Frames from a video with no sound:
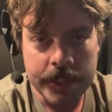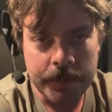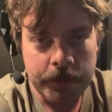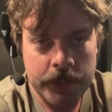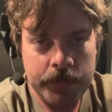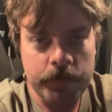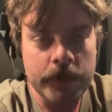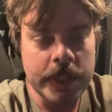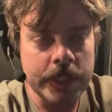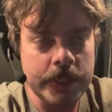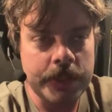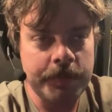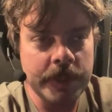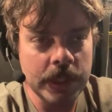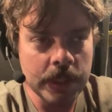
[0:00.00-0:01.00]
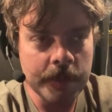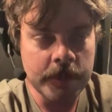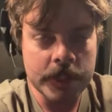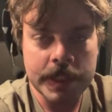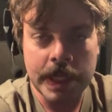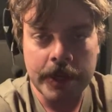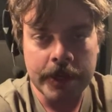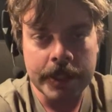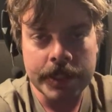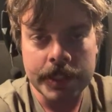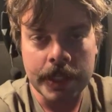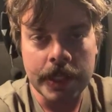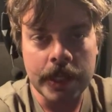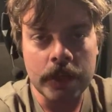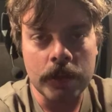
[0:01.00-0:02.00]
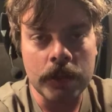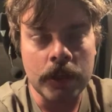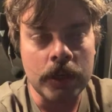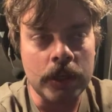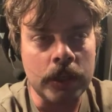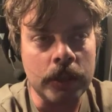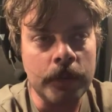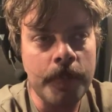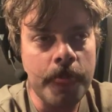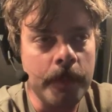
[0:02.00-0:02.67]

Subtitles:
I wish we could just be libertarians and get along.